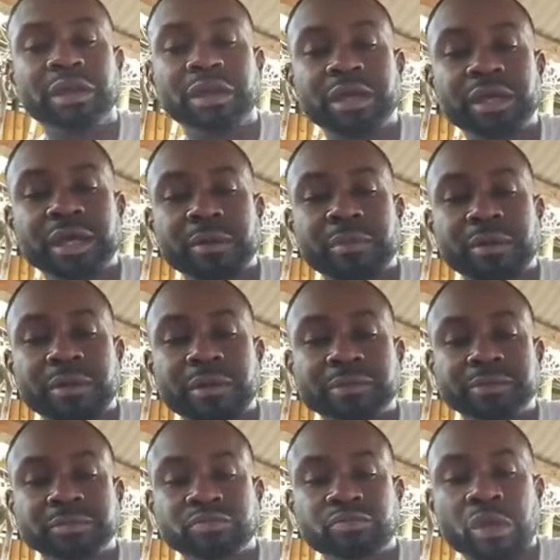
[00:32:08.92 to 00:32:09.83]
Yeah, me have
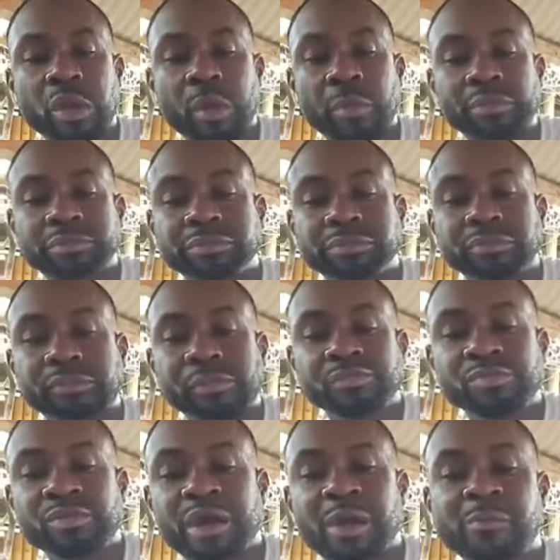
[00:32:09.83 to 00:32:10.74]
one pen in my
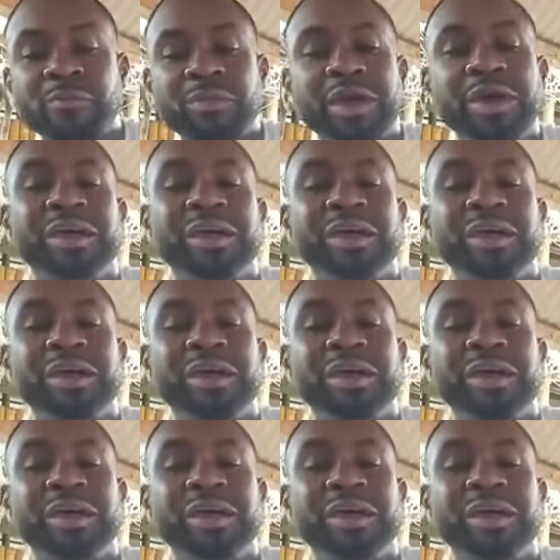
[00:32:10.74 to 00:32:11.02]
bag.